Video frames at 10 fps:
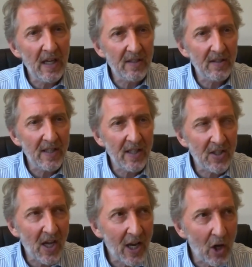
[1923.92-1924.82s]
There's a
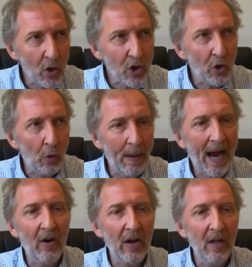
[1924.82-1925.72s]
psychological
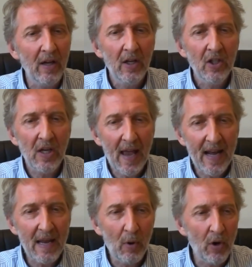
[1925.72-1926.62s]
barrier to
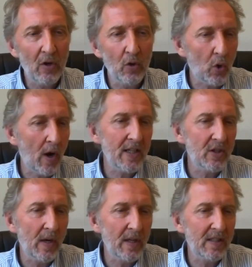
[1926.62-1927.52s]
anybody who tries to
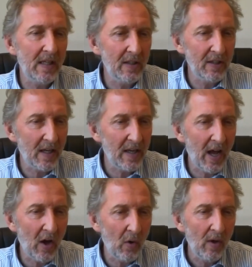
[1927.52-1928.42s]
unseat
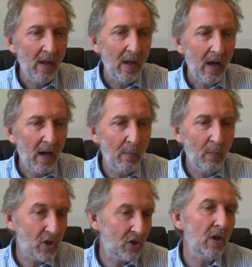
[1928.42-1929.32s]
Netanyahu,
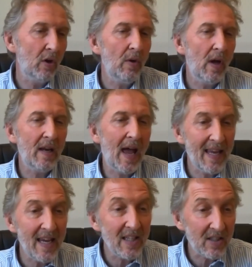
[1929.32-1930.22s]
which, and
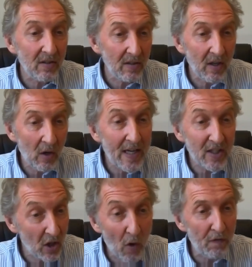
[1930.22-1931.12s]
he's
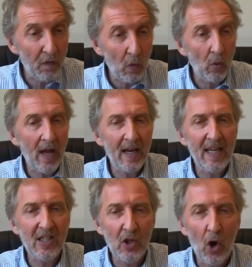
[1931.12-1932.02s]
no fool, and
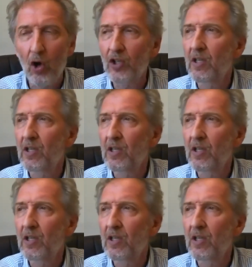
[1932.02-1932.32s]
he's not